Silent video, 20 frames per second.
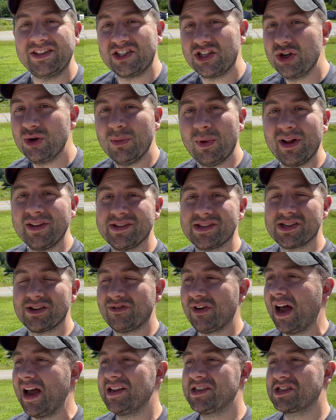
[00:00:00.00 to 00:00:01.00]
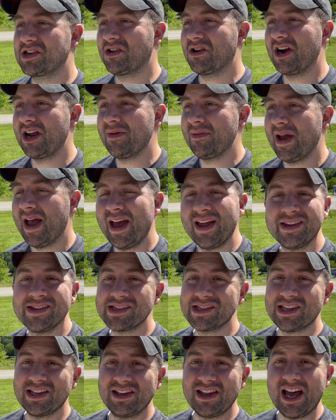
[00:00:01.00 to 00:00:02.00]
two months of ice cream
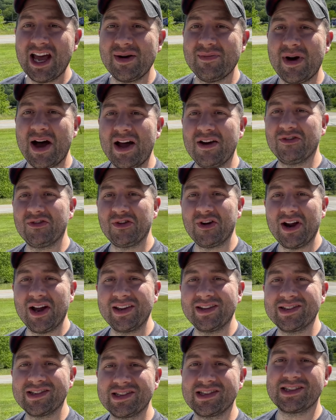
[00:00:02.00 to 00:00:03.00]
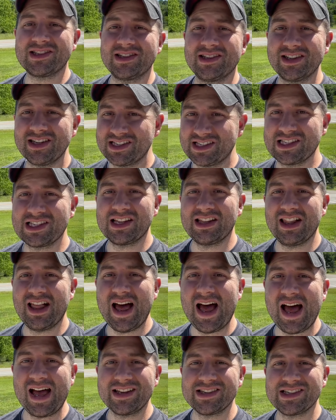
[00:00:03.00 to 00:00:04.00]
ends today, my friends. This is the
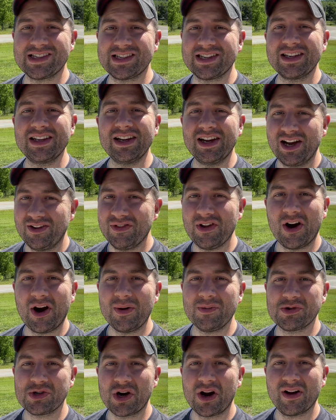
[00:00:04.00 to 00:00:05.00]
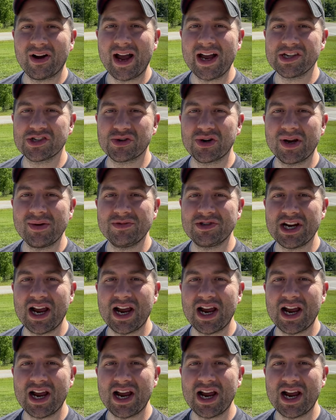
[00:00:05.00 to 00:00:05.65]
last of the Armstrong Ice Cream